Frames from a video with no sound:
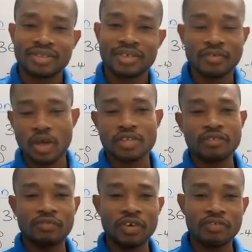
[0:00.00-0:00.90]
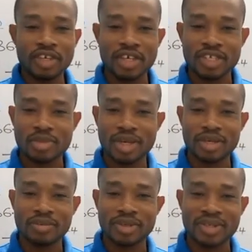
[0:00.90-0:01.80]
of course involving decimal
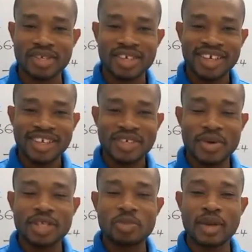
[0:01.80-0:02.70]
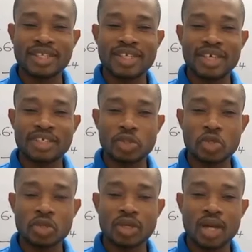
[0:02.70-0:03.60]
numbers, you are expected
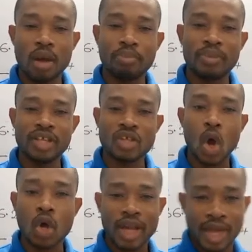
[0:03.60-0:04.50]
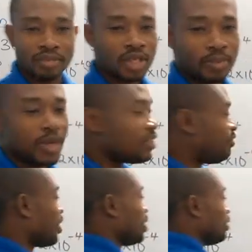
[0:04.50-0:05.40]
to complete all empty place
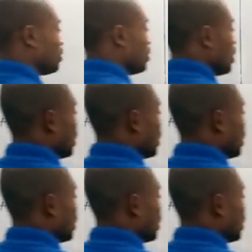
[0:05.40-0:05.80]
value.